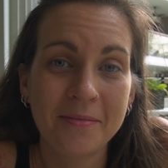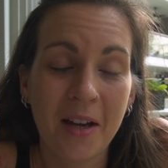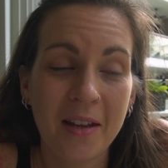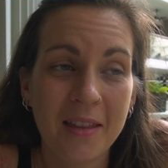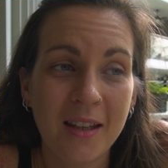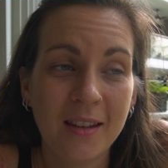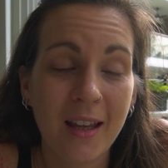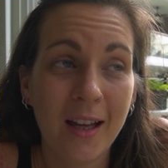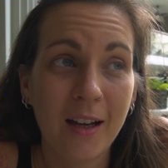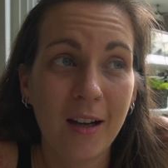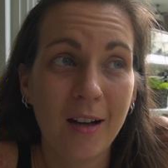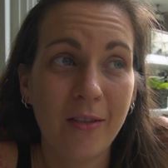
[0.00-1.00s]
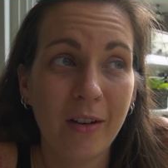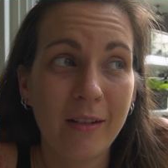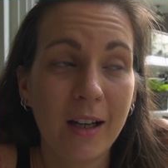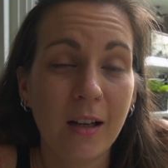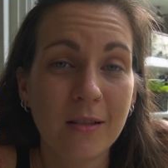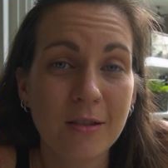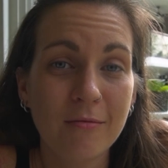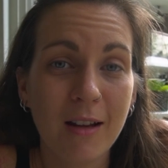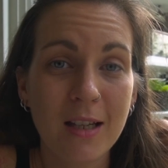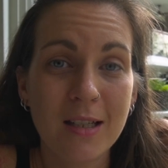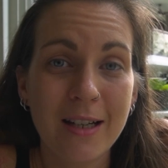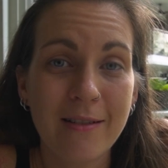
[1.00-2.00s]
I think they are very
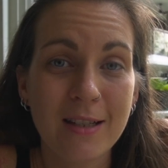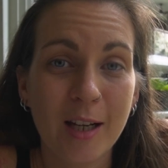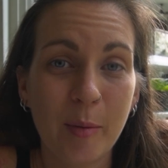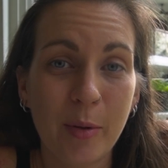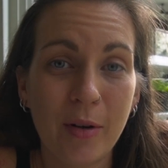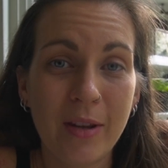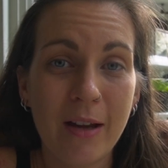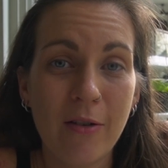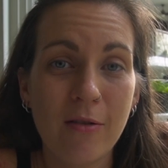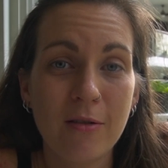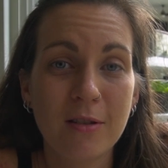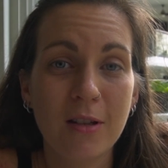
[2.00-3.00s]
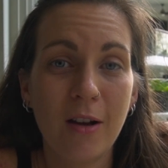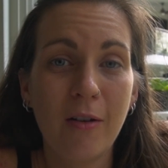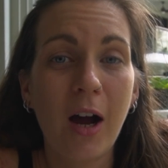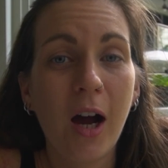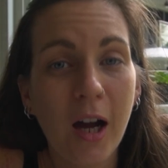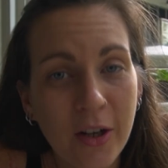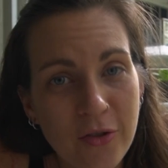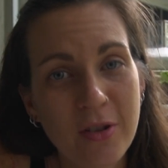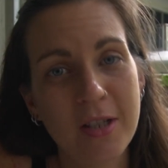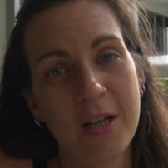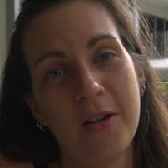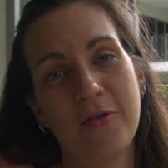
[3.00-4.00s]
underrated here in Singapore. There are also
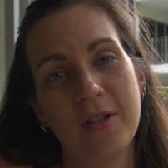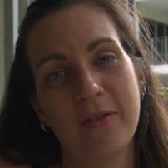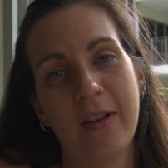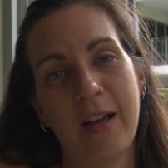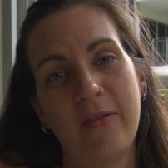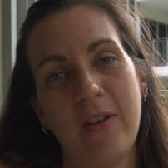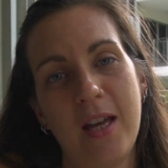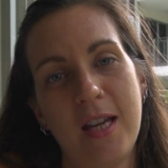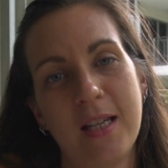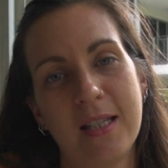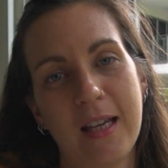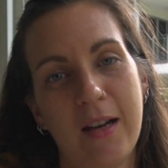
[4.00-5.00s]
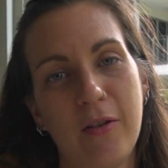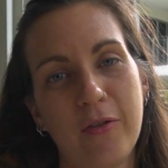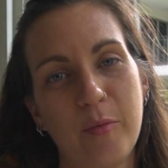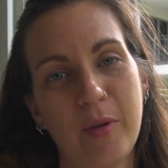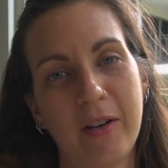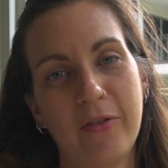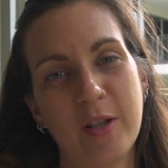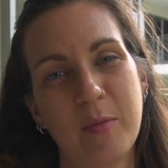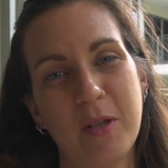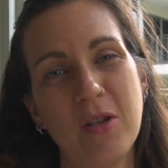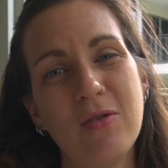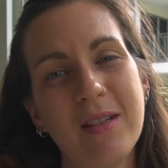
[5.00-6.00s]
hundreds and hundreds of cafes that offer breakfast,
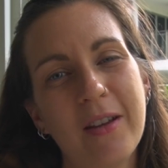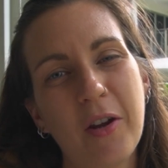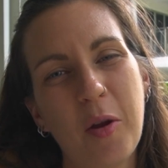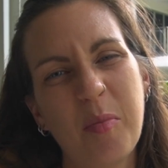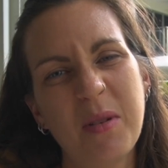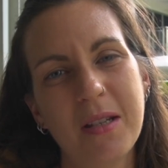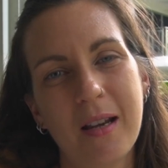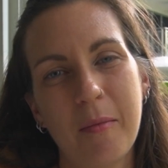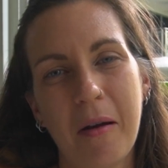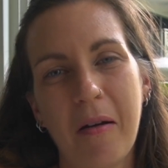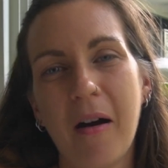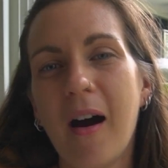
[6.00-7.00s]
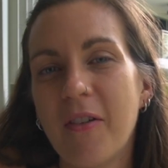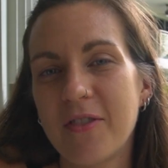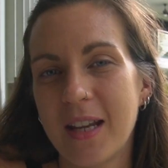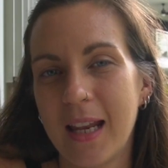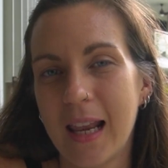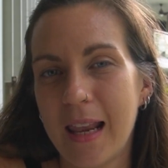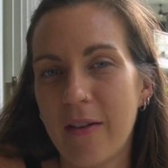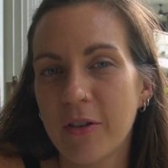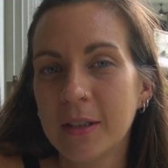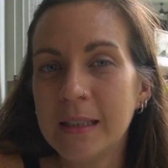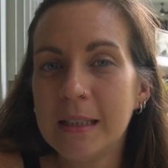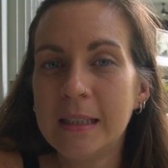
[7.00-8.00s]
but usually they don't open until about 10:30 or 11.